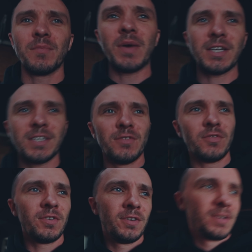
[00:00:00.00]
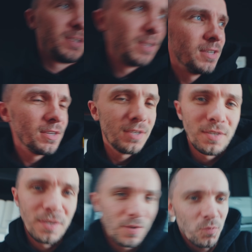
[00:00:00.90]
massive
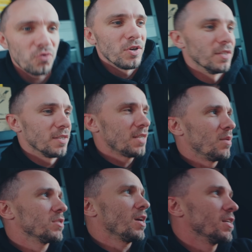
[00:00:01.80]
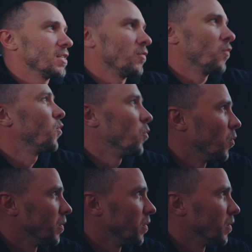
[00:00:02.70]
print the same size as a football